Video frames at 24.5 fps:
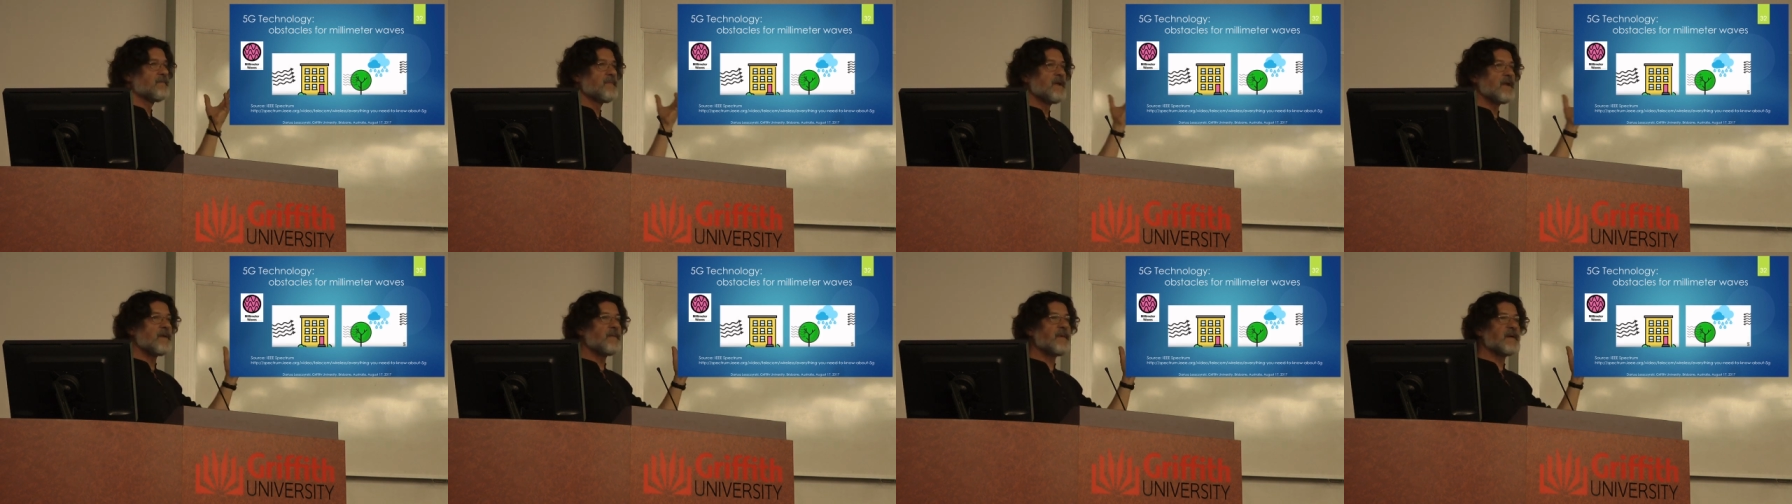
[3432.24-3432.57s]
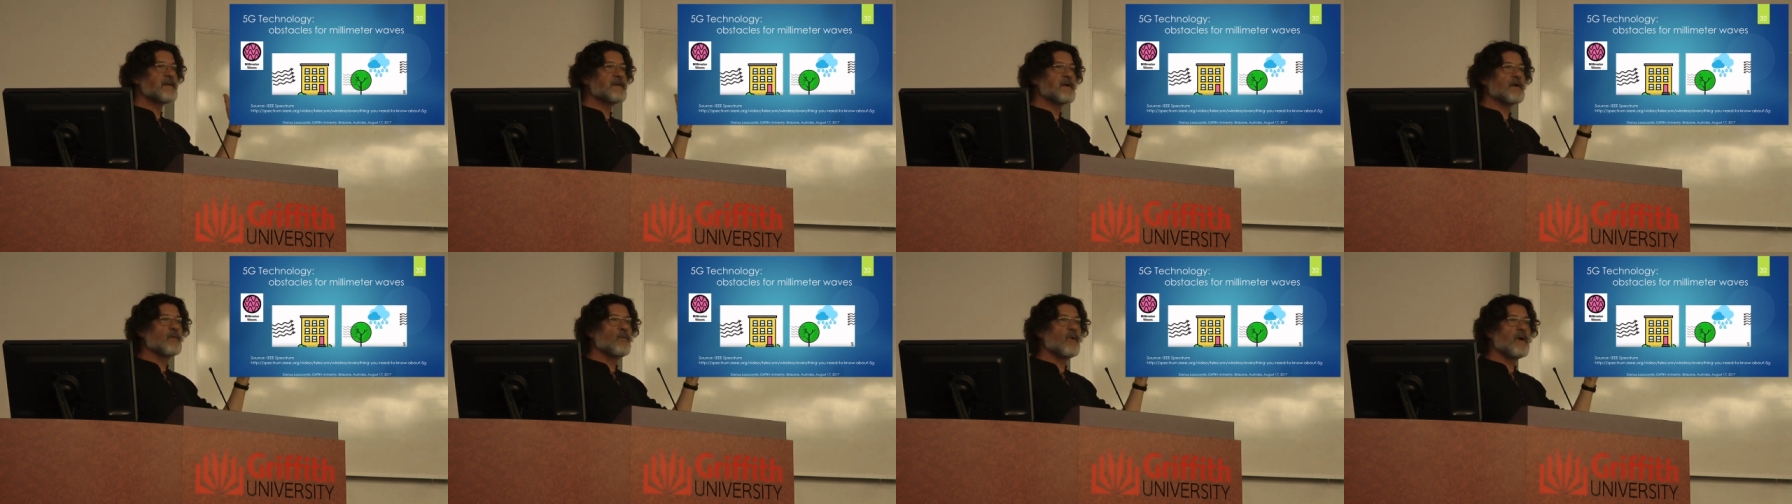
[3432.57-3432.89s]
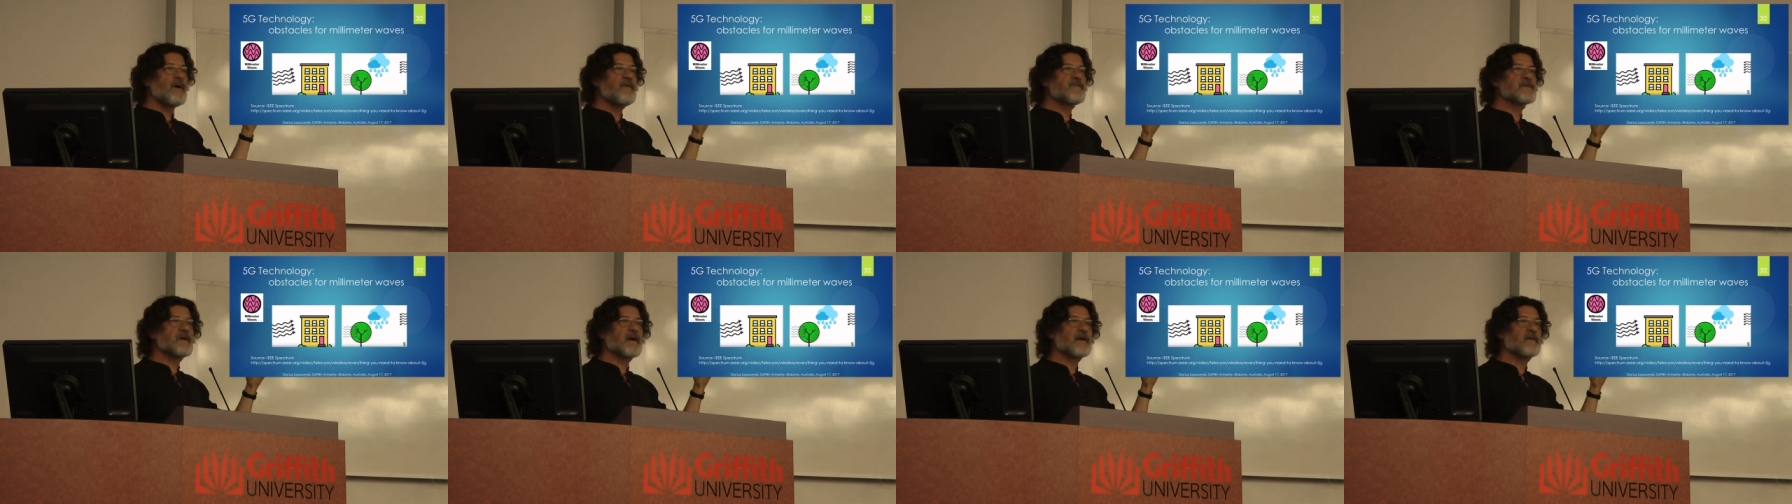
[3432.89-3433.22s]
millimeter
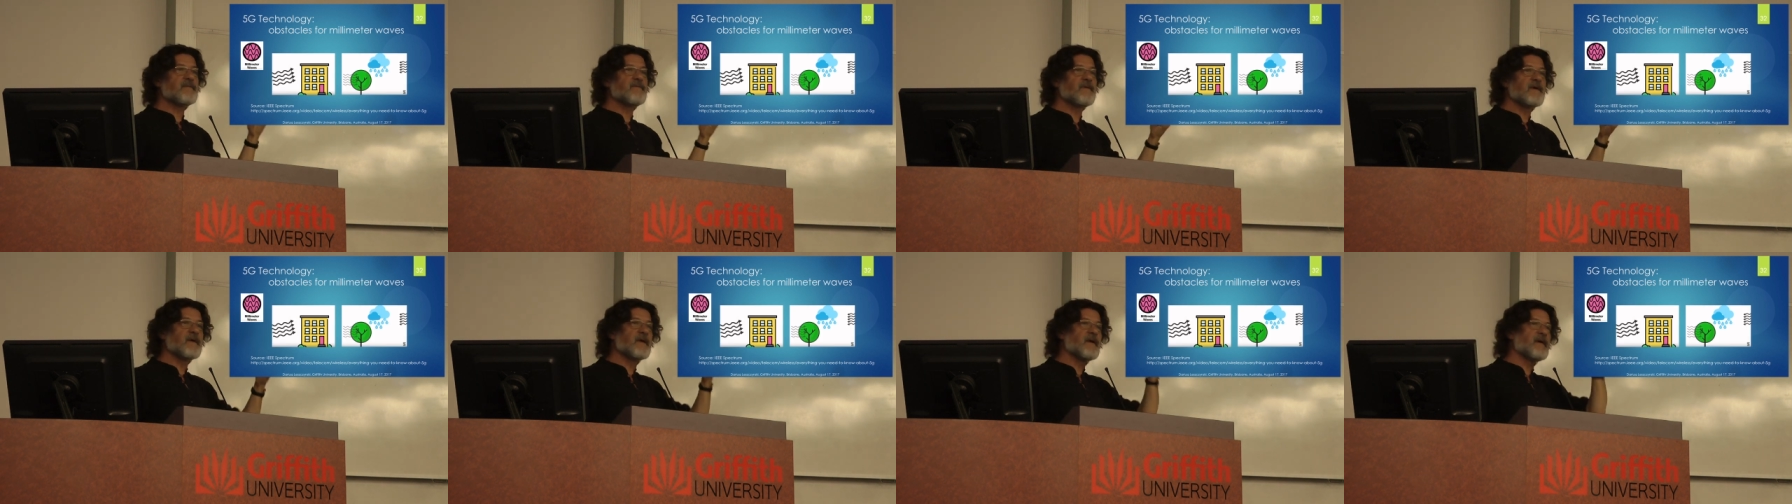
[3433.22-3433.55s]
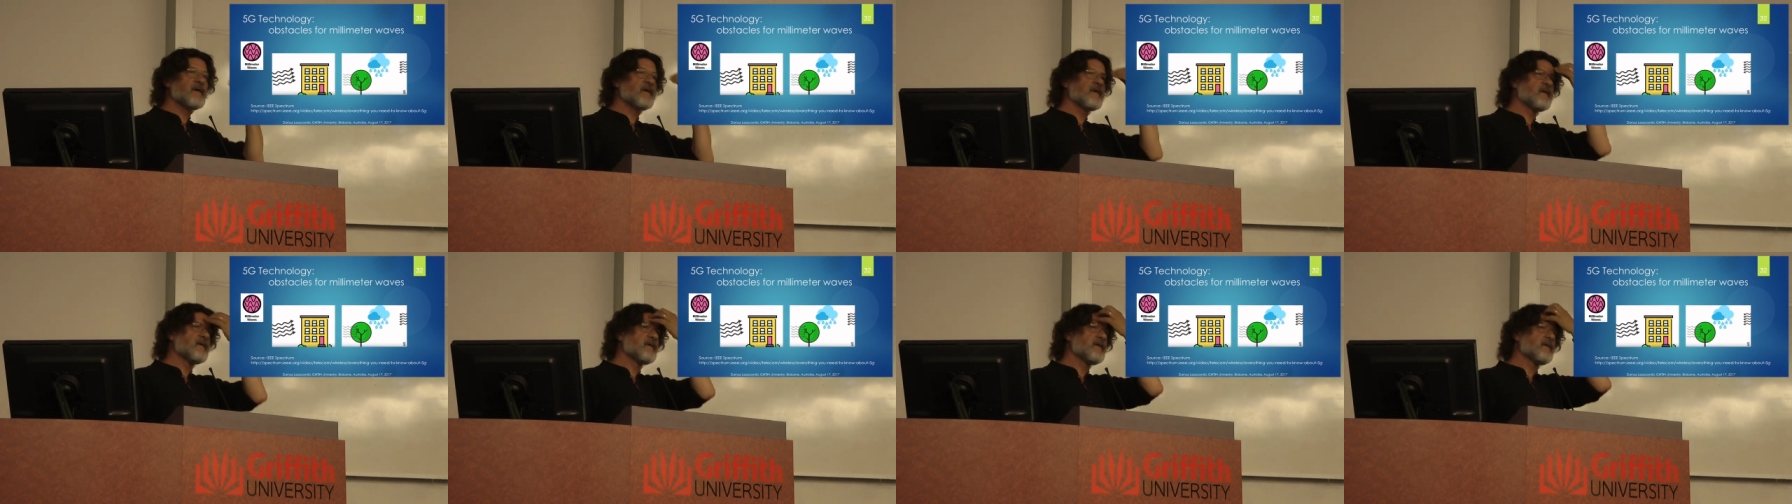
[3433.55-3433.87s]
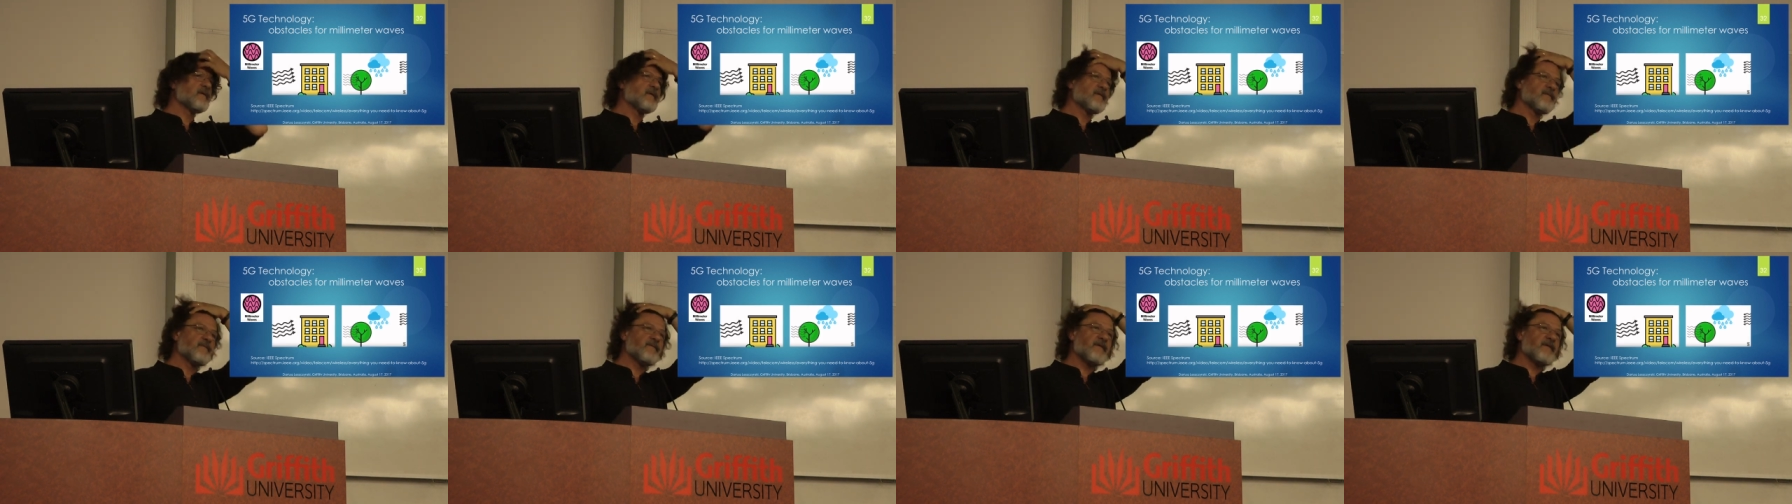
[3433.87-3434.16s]
waves are very